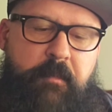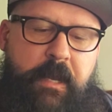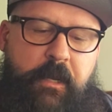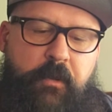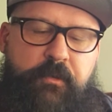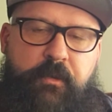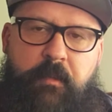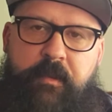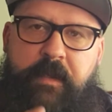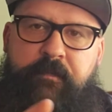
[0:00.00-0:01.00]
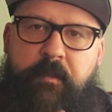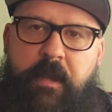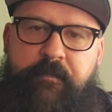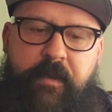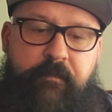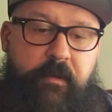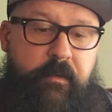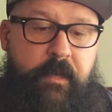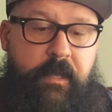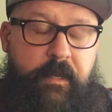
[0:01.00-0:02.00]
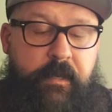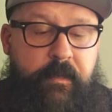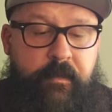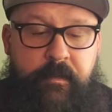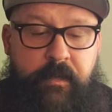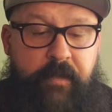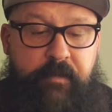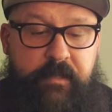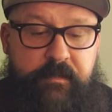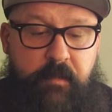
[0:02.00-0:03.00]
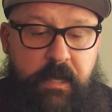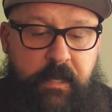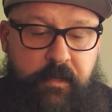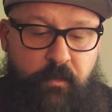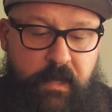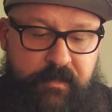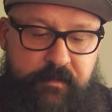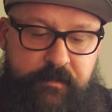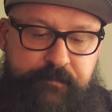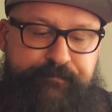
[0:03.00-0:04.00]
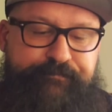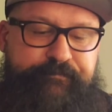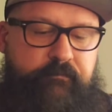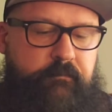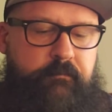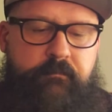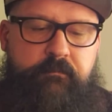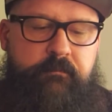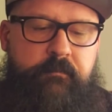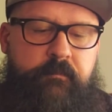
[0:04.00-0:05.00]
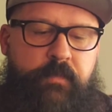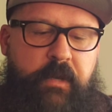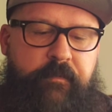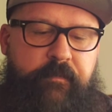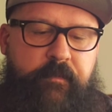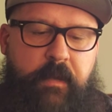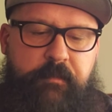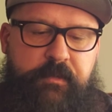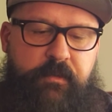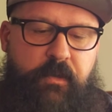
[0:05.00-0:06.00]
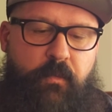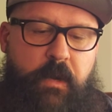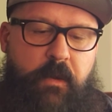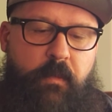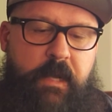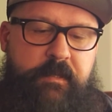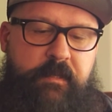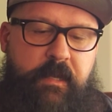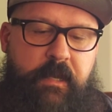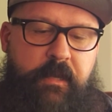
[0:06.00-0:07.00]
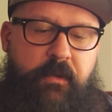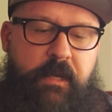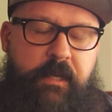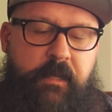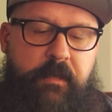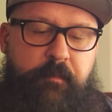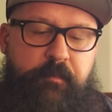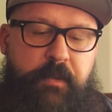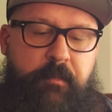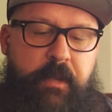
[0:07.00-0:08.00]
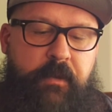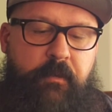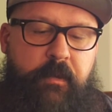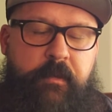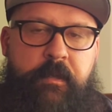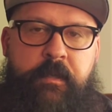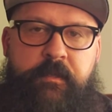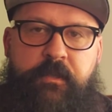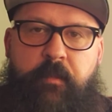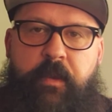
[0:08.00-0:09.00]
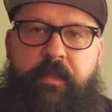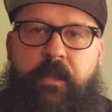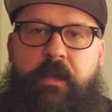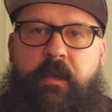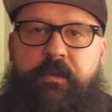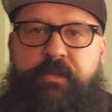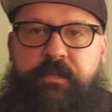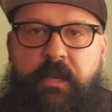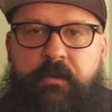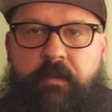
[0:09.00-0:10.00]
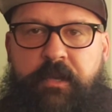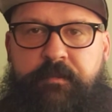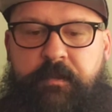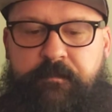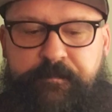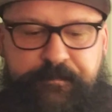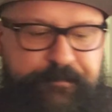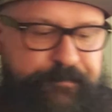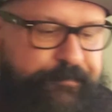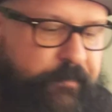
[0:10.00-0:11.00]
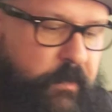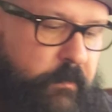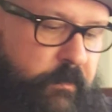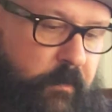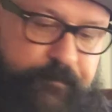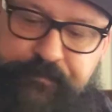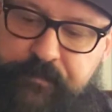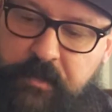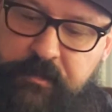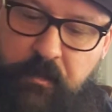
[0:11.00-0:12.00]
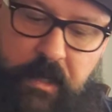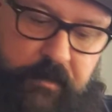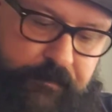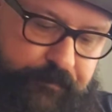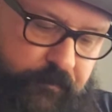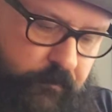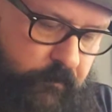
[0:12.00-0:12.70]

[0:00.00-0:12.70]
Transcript: my go-to, definitely my favorite. And I've got some high-end watches, but if I'm just going to wear a watch that I know I can depend on, it's going to be the G-Shock Rangeman. So there's the watch.